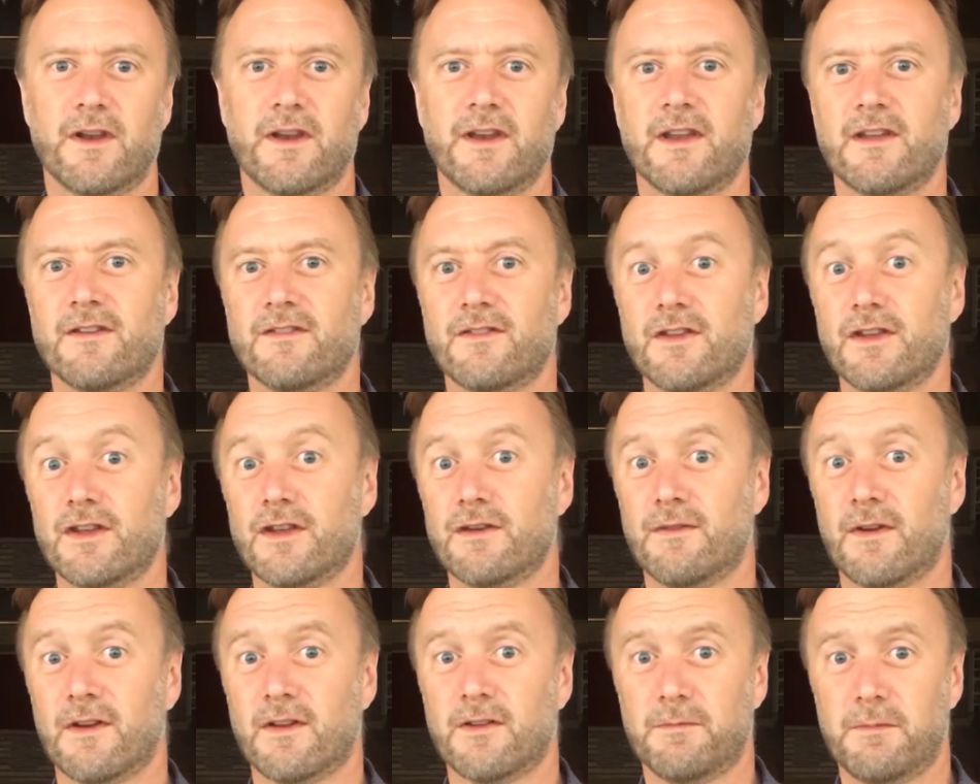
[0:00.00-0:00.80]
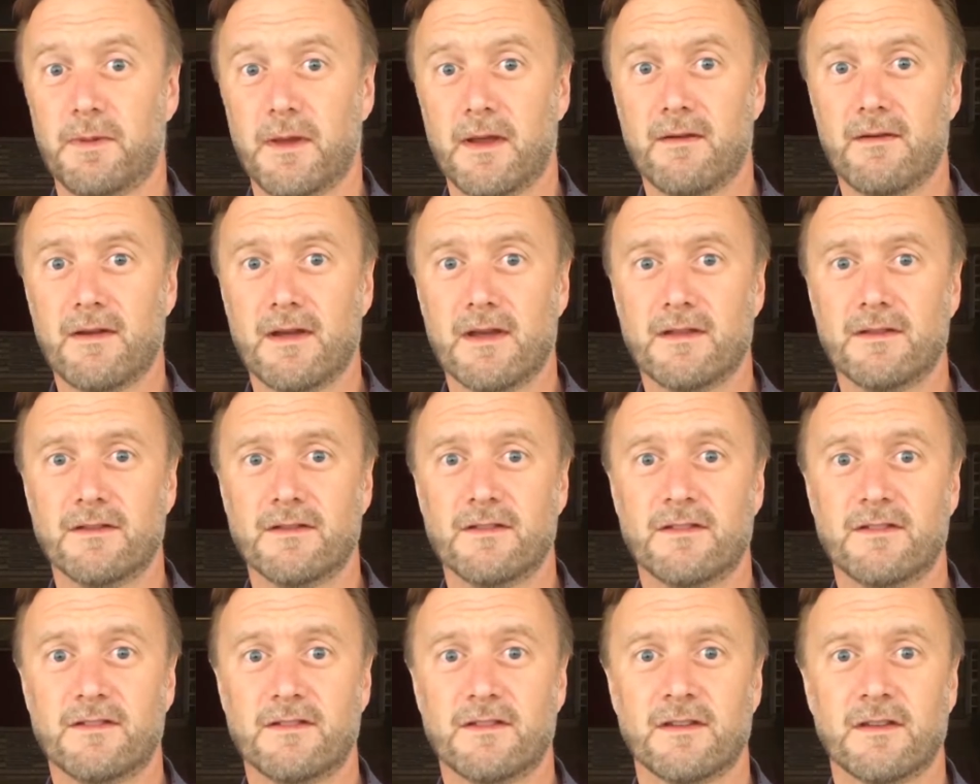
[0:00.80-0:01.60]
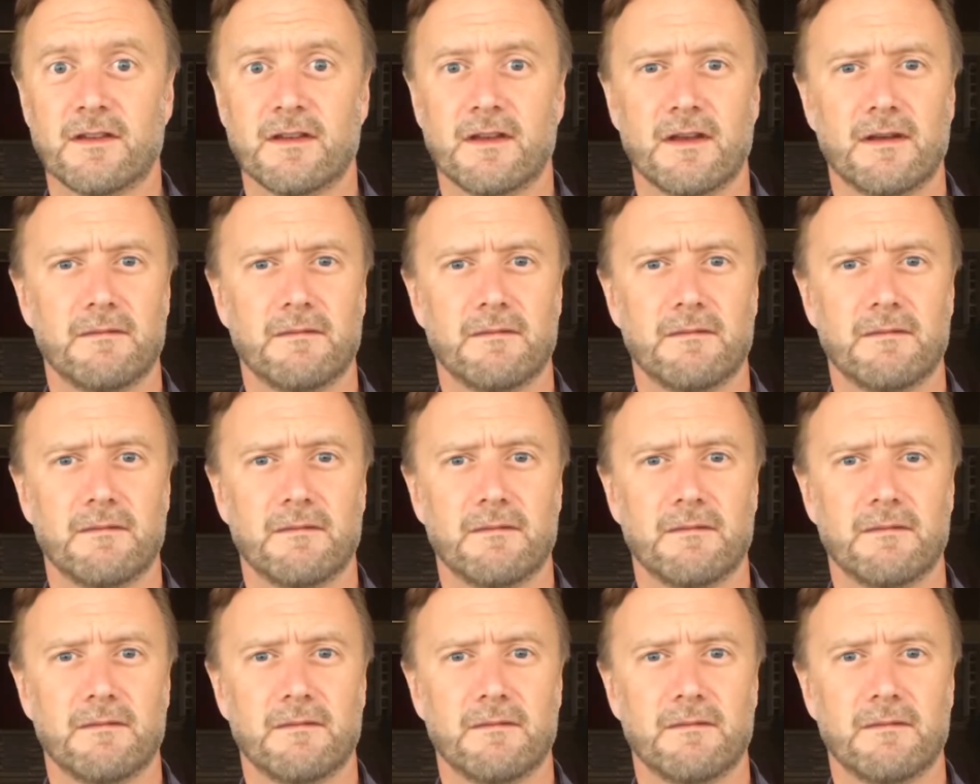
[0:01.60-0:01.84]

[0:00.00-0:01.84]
it is that you've experienced,